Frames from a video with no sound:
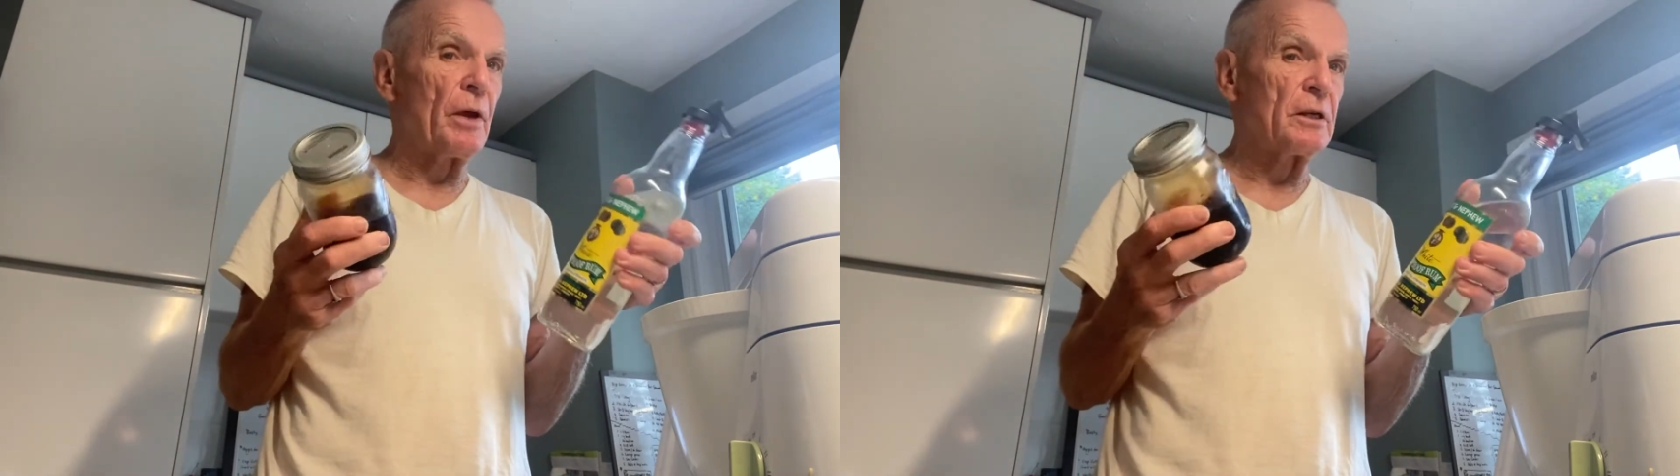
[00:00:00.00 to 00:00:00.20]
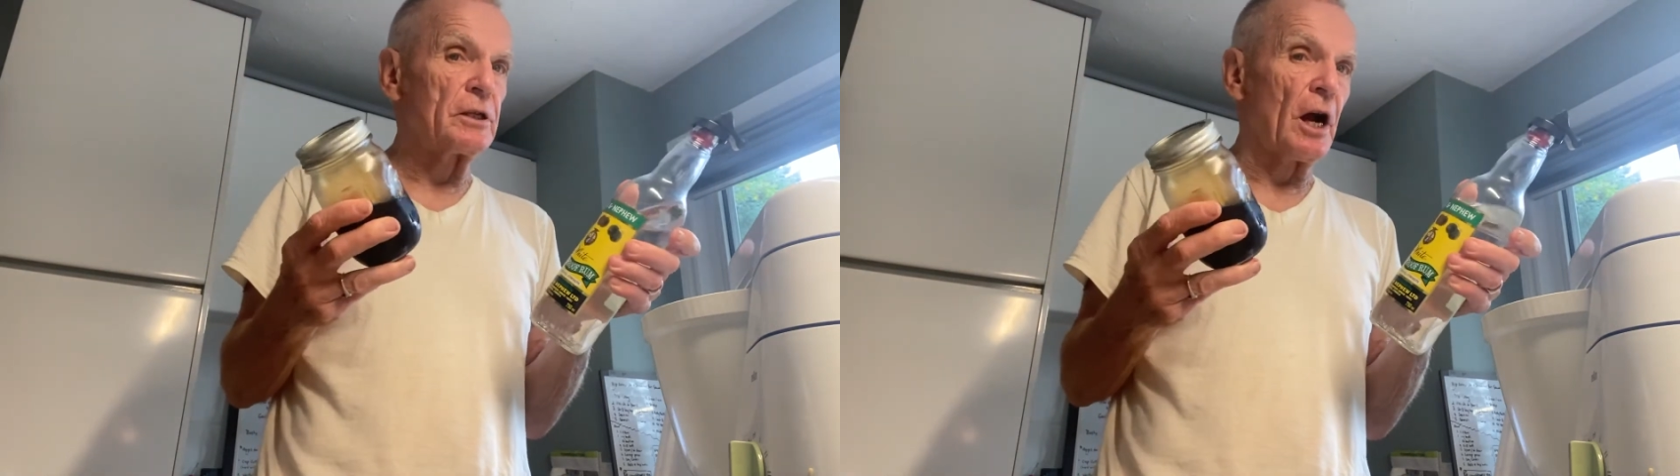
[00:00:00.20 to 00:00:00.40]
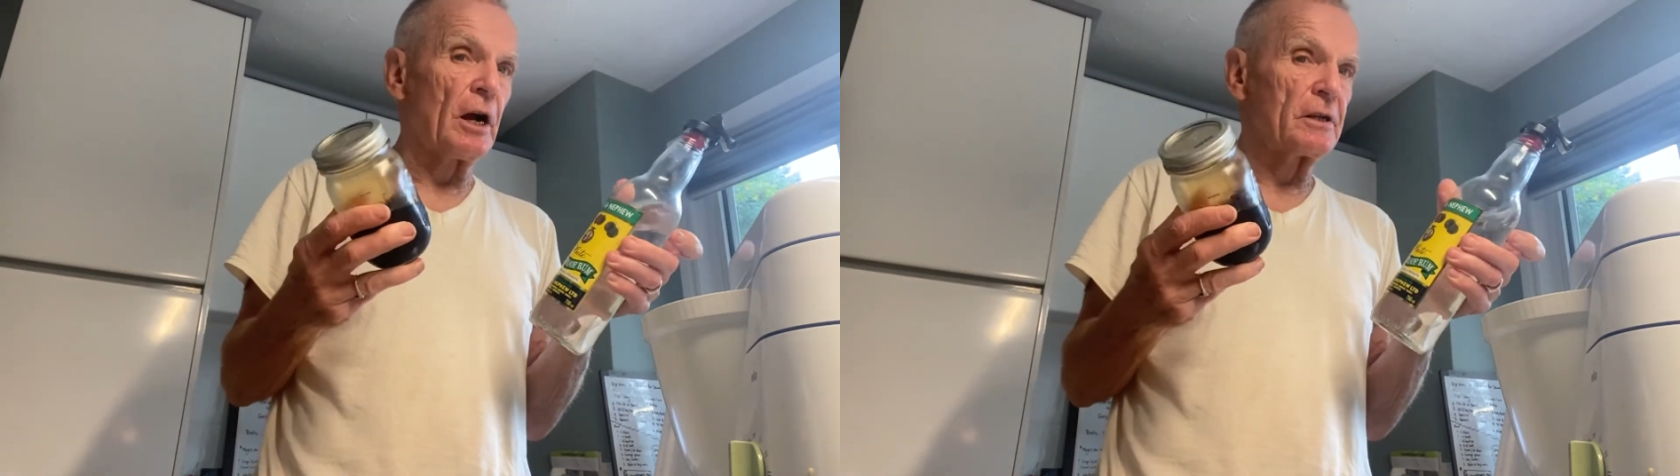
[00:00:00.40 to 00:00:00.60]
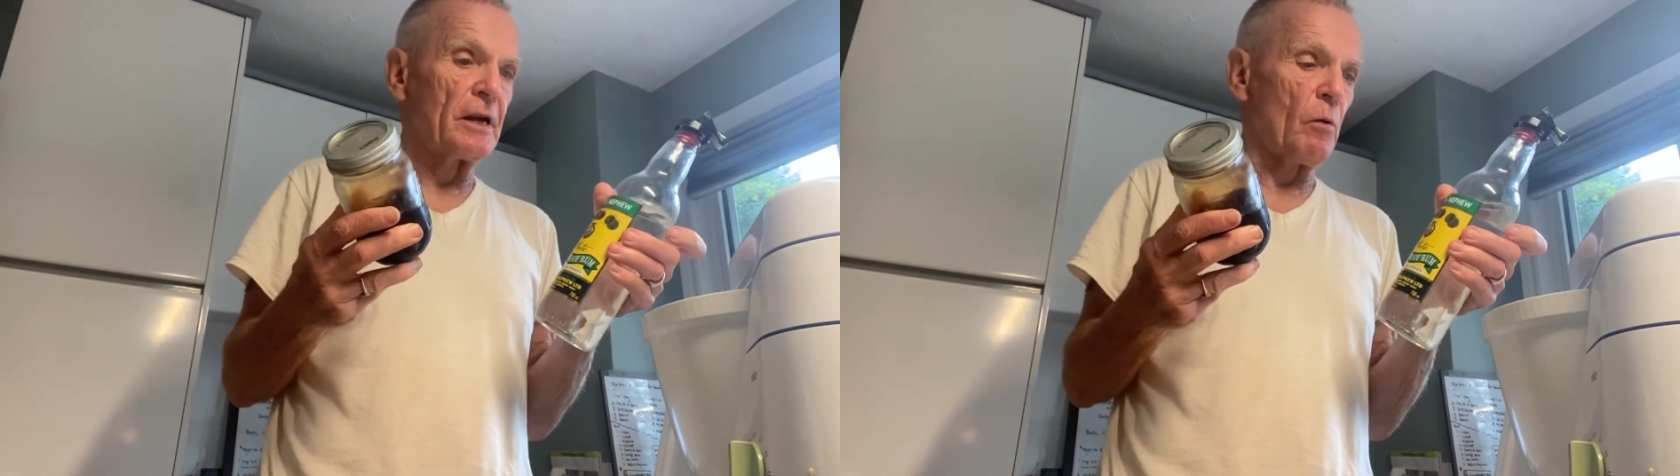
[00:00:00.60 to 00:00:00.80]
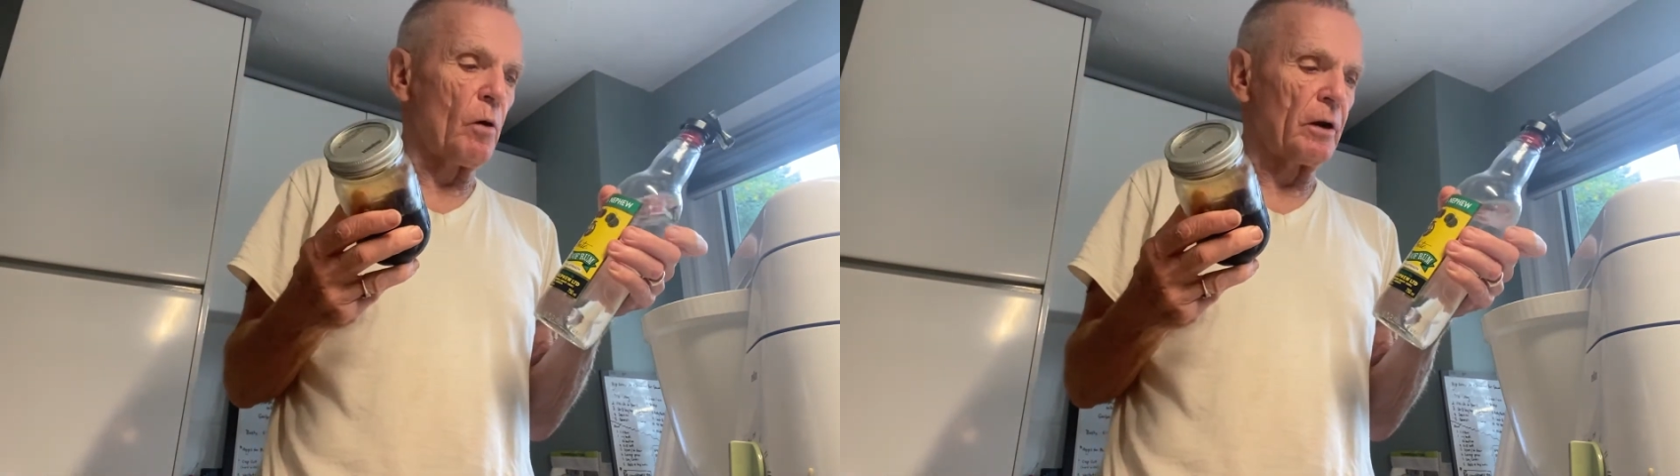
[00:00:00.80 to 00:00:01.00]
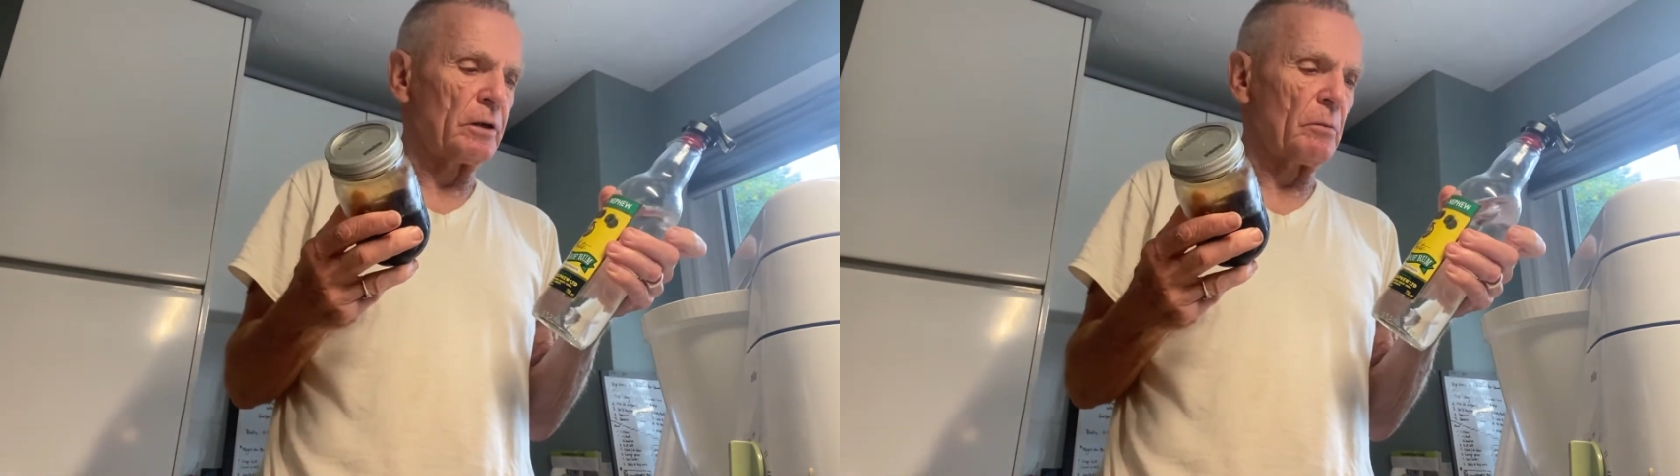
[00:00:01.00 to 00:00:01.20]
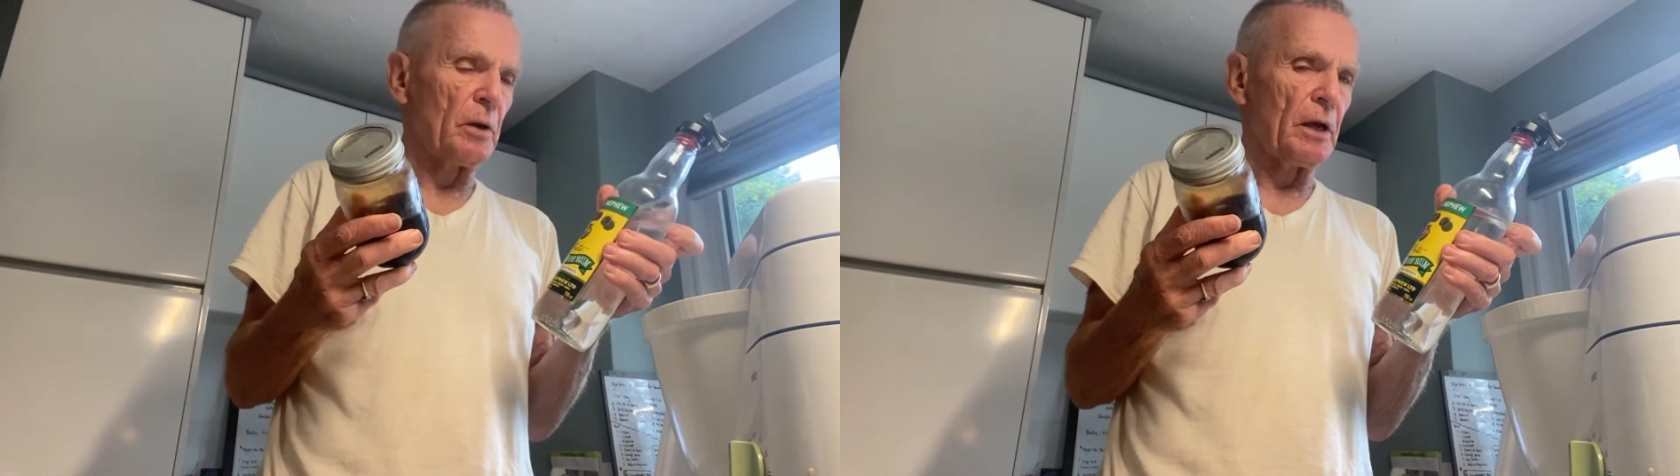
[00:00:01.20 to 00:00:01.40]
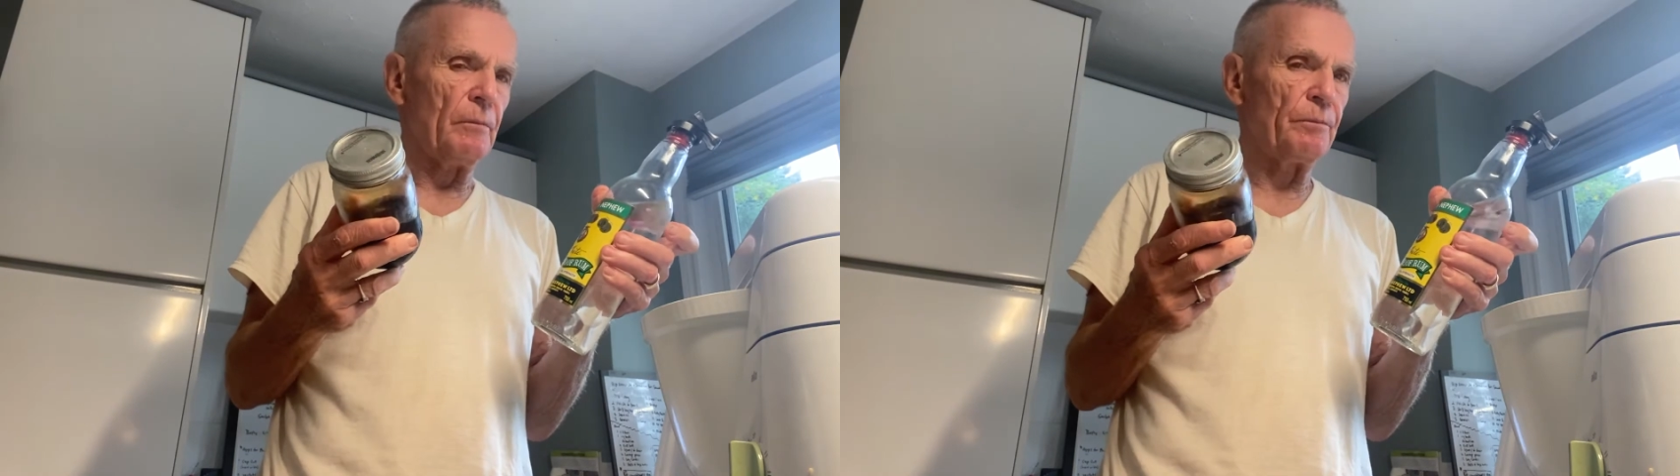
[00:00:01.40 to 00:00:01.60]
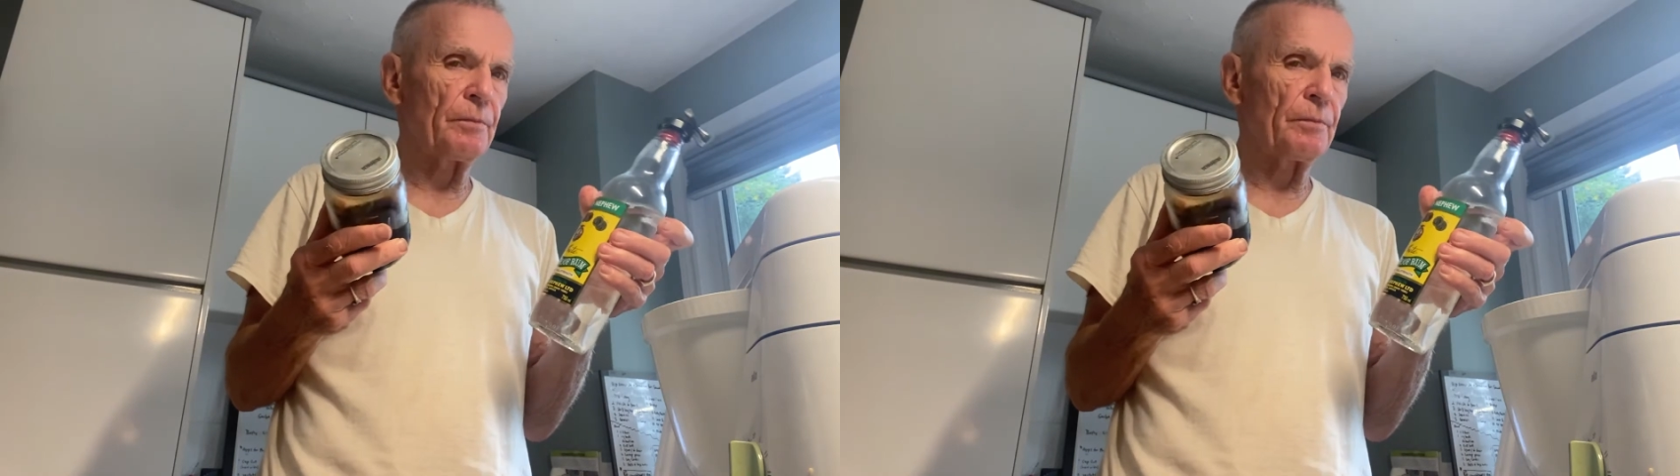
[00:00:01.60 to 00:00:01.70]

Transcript: as dark as I want it to be.